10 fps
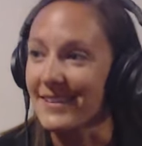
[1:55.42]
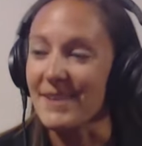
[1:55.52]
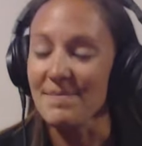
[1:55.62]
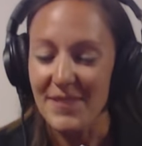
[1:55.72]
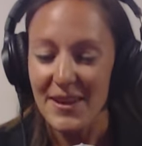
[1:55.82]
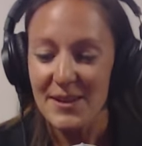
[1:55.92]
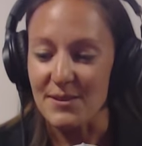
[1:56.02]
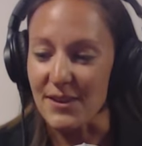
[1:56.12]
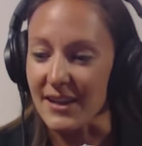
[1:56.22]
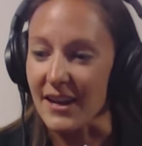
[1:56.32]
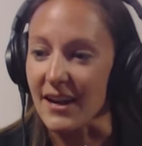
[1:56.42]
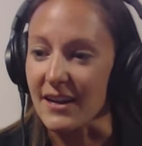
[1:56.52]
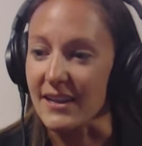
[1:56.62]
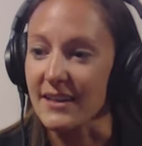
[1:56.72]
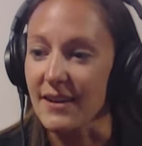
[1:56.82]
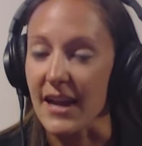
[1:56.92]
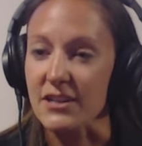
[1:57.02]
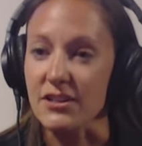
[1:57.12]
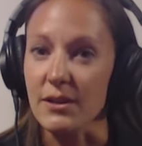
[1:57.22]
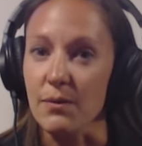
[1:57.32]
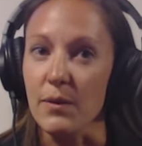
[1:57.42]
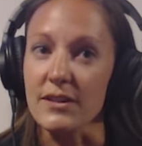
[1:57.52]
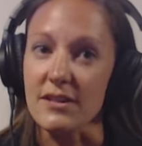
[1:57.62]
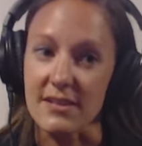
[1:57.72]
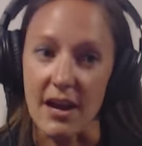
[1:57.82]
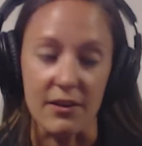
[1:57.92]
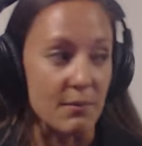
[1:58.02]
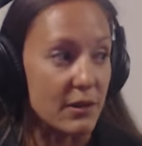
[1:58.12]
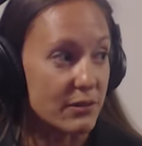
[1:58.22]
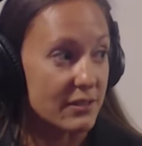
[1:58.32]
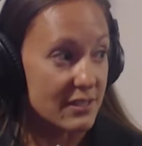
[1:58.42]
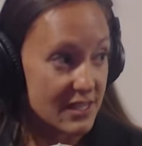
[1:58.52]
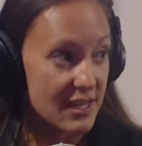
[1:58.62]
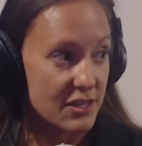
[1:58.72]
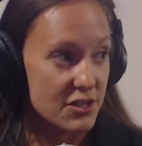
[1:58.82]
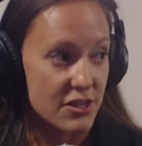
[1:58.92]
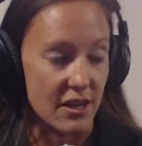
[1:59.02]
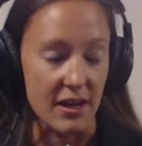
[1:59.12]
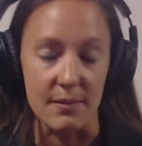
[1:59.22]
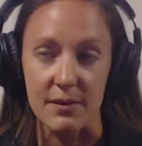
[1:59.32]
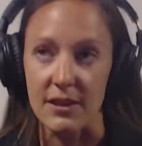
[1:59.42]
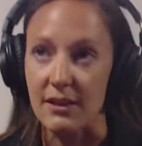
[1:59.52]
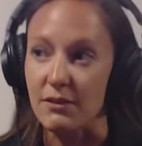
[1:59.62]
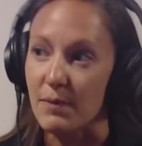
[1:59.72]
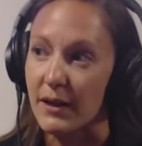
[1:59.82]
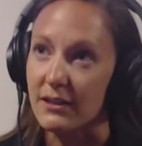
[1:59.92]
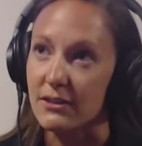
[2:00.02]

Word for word: Yep. So then uh, actually went to South Middle to teach. Um, I think that was back